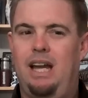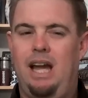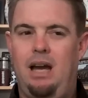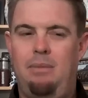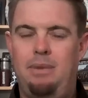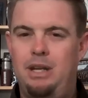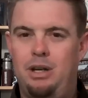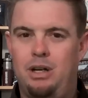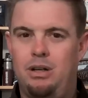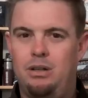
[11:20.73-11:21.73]
how many of
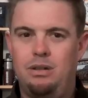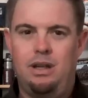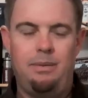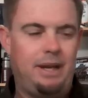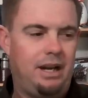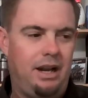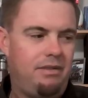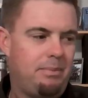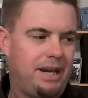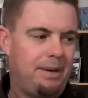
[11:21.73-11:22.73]
y'all,
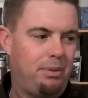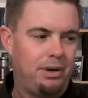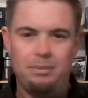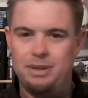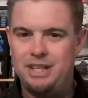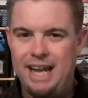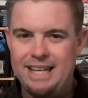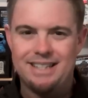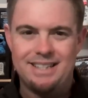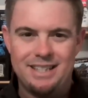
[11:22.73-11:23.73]
everybody pretty much
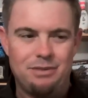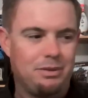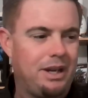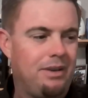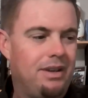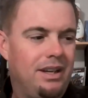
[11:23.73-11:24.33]
has a cell phone now.